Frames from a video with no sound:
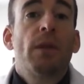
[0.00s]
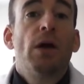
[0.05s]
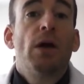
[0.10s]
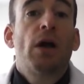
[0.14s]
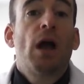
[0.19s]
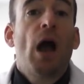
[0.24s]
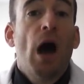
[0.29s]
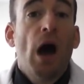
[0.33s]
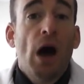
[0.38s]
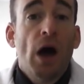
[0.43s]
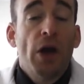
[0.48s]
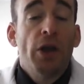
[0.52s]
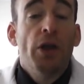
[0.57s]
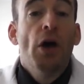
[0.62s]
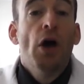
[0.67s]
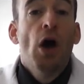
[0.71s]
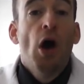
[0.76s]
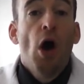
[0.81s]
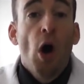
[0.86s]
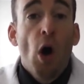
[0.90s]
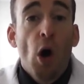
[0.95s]
cod
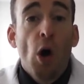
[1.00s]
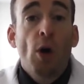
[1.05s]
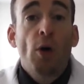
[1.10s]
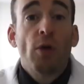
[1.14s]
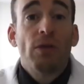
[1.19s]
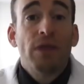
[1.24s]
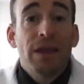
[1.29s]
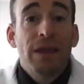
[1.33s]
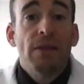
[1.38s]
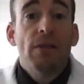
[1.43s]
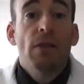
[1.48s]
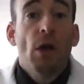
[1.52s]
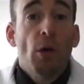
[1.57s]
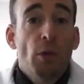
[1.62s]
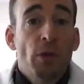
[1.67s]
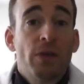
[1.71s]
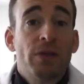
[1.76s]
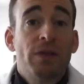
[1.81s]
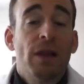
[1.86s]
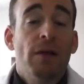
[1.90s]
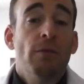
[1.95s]
are the
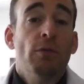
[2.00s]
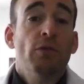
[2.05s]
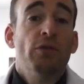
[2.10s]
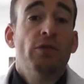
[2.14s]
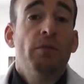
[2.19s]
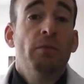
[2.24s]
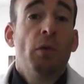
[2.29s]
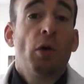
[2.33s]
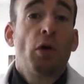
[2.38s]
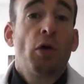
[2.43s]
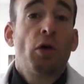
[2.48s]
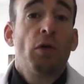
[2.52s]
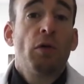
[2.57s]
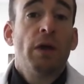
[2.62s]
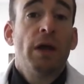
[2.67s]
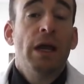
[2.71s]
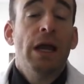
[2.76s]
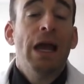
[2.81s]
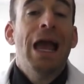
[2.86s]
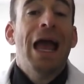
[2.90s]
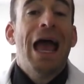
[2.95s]
lowest levels in
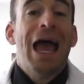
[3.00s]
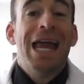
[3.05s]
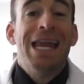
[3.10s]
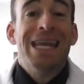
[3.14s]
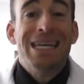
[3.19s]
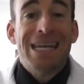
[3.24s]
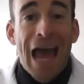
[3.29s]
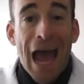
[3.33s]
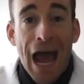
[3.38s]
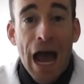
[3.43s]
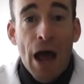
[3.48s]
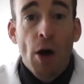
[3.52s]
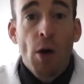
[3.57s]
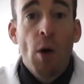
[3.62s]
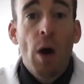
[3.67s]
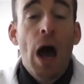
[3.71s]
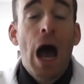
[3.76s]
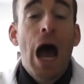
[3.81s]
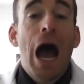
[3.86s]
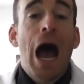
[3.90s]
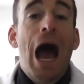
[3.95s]
mercury. And
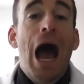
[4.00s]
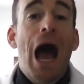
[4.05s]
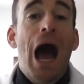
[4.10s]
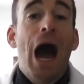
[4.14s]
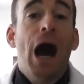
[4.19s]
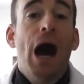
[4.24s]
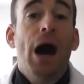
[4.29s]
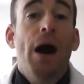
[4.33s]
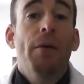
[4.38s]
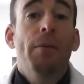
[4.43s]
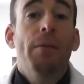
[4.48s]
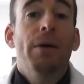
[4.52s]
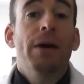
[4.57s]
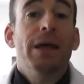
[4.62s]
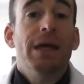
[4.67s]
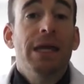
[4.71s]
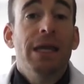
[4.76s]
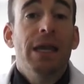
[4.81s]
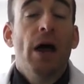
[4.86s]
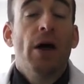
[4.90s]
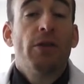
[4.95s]
now,
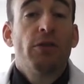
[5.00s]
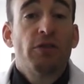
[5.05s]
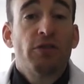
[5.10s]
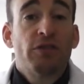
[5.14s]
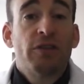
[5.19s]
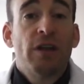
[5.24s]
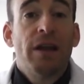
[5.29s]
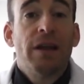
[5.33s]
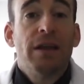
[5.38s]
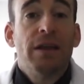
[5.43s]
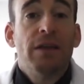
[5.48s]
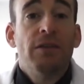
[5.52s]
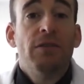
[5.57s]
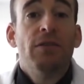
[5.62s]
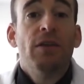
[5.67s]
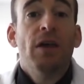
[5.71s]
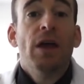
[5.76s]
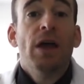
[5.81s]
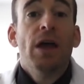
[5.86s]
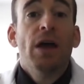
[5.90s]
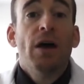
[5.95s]
in other studies,
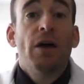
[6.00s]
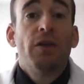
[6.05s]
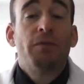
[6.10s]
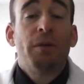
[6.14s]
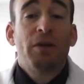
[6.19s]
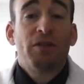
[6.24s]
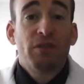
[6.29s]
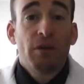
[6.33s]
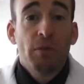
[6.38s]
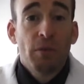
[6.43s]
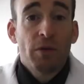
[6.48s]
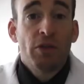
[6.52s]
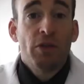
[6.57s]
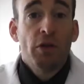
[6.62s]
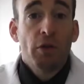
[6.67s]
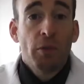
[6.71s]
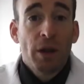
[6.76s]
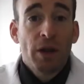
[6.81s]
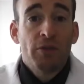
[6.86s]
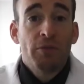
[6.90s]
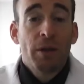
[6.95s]
especially with
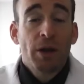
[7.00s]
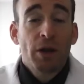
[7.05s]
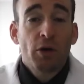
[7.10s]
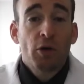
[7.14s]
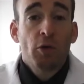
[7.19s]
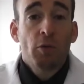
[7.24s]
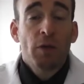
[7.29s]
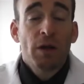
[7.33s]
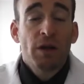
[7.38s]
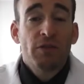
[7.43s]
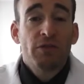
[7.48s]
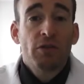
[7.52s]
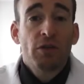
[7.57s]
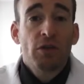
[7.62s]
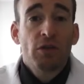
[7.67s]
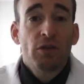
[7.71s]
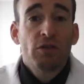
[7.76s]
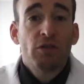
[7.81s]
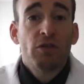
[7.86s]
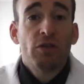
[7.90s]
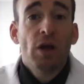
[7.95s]
New Age medical
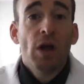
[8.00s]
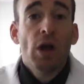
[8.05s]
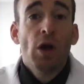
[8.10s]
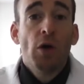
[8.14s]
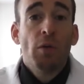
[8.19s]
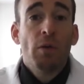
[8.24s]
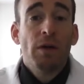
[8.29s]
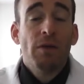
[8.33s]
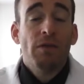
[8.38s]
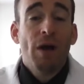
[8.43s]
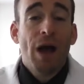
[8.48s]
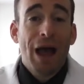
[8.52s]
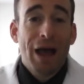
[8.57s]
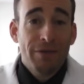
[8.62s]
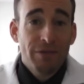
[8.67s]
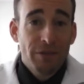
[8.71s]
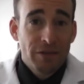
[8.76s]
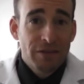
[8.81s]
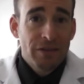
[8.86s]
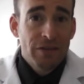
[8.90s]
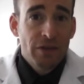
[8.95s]
research, we've
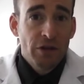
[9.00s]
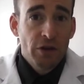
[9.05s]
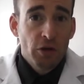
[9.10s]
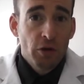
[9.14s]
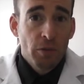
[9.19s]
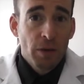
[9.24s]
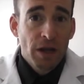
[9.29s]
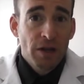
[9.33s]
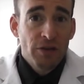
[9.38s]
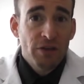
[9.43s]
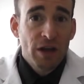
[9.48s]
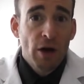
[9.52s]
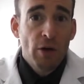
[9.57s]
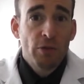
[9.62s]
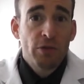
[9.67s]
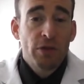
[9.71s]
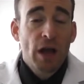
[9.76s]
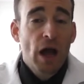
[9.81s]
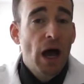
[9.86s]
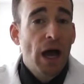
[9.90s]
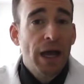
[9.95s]
had this in the New Age
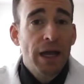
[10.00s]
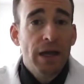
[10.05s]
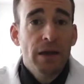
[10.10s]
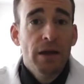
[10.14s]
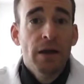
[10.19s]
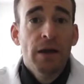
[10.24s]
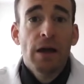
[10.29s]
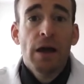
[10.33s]
Health Guide,